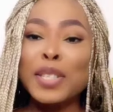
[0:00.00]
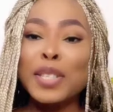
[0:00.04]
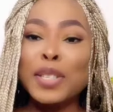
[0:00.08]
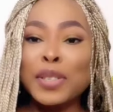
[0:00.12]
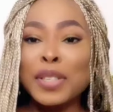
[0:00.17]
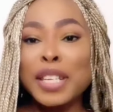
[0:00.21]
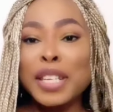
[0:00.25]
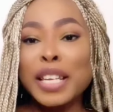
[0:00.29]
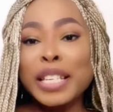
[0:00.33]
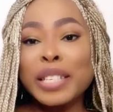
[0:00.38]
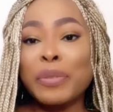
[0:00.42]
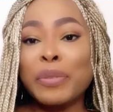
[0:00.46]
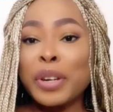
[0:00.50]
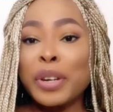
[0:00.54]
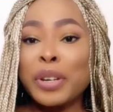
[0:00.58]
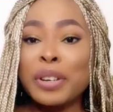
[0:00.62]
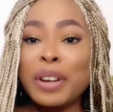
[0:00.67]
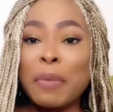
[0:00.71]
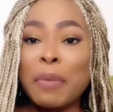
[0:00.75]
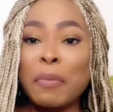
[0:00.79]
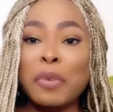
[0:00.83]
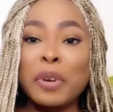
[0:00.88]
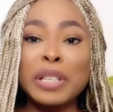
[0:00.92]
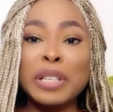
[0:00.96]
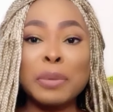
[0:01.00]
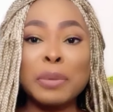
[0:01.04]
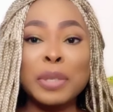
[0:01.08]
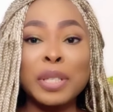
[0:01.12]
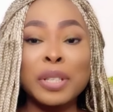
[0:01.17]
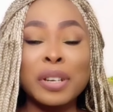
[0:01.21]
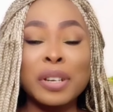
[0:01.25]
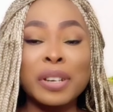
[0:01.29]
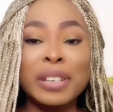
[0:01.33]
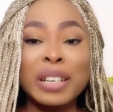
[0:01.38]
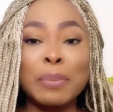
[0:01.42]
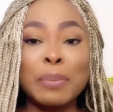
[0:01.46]
Today's video I'm going to be
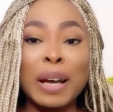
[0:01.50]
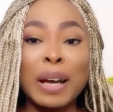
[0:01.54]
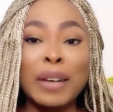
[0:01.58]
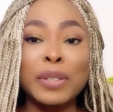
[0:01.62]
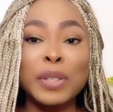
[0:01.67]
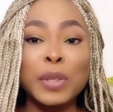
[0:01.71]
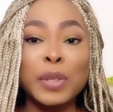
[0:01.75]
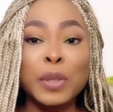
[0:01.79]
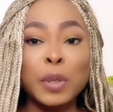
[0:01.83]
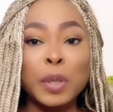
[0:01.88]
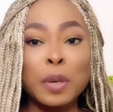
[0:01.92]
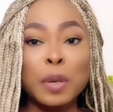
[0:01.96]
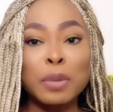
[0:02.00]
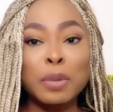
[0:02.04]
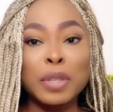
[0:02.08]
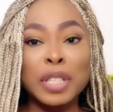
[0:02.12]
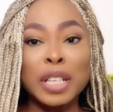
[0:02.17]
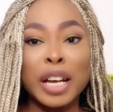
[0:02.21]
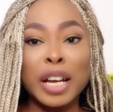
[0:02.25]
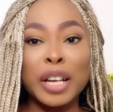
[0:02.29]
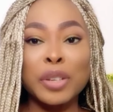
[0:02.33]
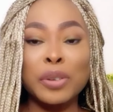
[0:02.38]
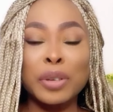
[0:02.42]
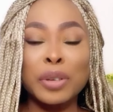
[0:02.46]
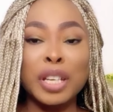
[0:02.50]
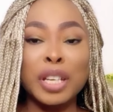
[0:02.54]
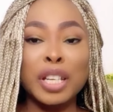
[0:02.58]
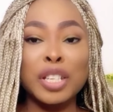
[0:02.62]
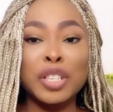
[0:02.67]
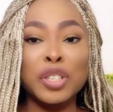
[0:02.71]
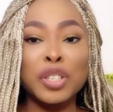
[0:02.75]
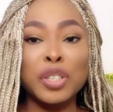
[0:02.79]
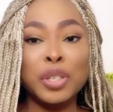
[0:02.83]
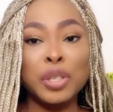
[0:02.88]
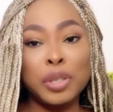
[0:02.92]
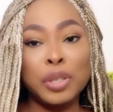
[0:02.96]
talking about soaps that you
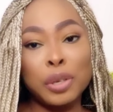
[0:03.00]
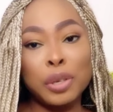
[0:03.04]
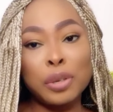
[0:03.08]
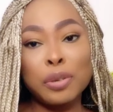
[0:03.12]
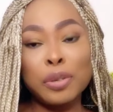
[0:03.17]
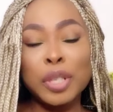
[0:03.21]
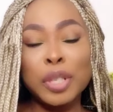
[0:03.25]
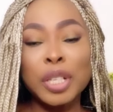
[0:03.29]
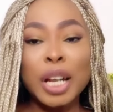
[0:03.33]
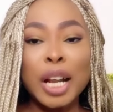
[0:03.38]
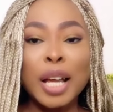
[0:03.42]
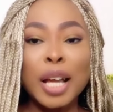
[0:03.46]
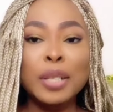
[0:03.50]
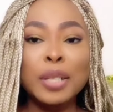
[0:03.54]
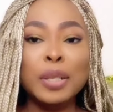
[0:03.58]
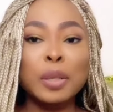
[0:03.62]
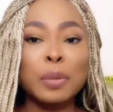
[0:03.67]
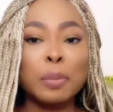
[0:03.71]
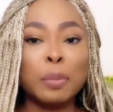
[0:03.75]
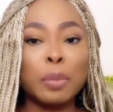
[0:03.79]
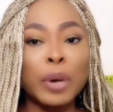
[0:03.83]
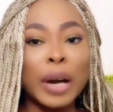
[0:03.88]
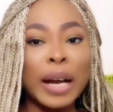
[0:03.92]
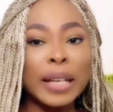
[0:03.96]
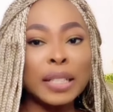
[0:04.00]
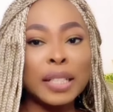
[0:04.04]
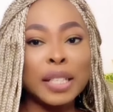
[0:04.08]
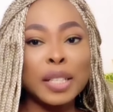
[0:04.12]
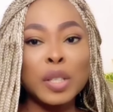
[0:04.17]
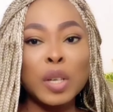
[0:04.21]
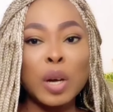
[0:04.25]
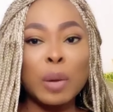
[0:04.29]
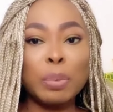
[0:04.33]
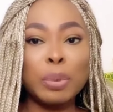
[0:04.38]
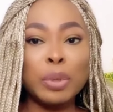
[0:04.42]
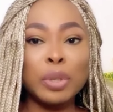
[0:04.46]
can use to
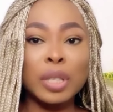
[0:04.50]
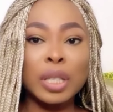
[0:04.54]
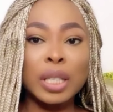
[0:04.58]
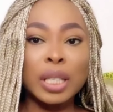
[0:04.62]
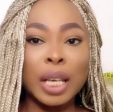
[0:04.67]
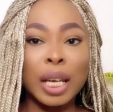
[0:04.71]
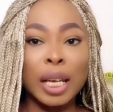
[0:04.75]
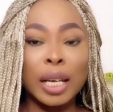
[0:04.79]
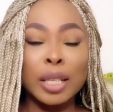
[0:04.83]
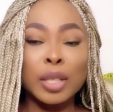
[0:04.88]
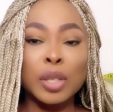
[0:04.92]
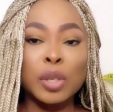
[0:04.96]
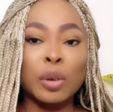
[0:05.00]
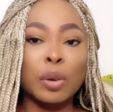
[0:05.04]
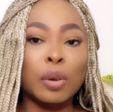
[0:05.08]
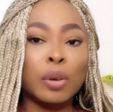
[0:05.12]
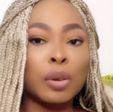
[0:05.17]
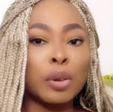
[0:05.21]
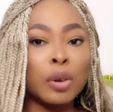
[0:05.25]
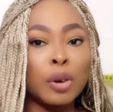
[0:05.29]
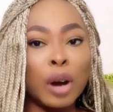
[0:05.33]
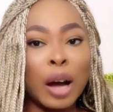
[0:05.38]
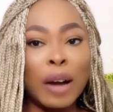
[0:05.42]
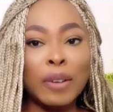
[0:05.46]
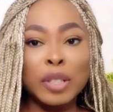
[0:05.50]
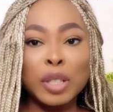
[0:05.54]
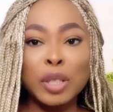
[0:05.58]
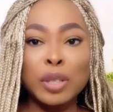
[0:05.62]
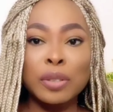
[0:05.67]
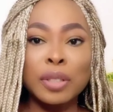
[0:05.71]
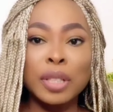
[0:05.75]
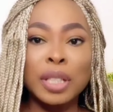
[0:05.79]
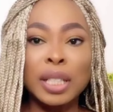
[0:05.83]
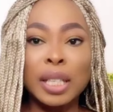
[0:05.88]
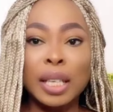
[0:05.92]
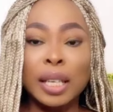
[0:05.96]
brighten up your skin, to glow out
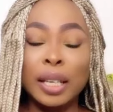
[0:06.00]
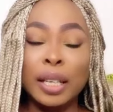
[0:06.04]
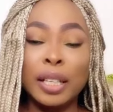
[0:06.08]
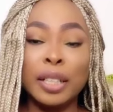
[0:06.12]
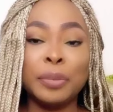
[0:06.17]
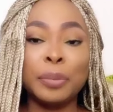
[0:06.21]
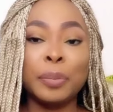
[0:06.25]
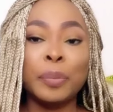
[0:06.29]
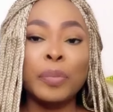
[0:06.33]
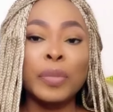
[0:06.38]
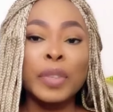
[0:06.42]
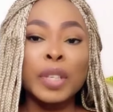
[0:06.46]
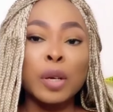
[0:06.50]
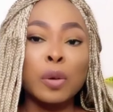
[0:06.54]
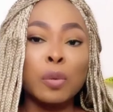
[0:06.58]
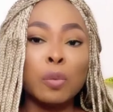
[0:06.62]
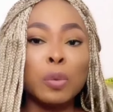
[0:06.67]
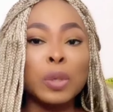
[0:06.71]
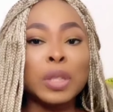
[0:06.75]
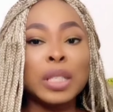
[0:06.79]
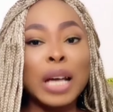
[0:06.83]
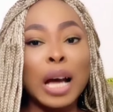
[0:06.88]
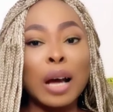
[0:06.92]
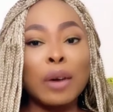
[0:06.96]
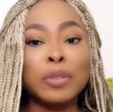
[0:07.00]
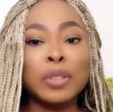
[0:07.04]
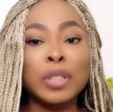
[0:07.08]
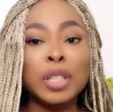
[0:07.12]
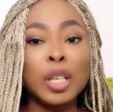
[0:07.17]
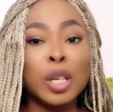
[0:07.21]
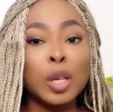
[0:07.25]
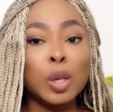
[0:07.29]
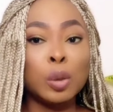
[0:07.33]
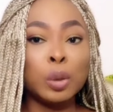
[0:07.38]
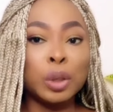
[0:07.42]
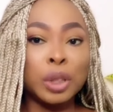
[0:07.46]
your skin
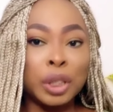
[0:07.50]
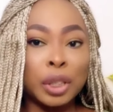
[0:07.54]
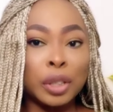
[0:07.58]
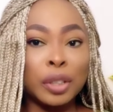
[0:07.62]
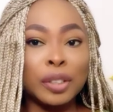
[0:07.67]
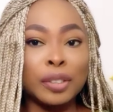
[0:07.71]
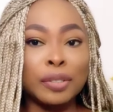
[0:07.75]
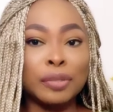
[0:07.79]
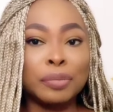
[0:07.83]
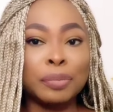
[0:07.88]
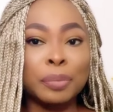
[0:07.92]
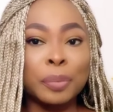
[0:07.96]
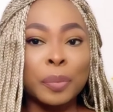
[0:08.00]
without lotion.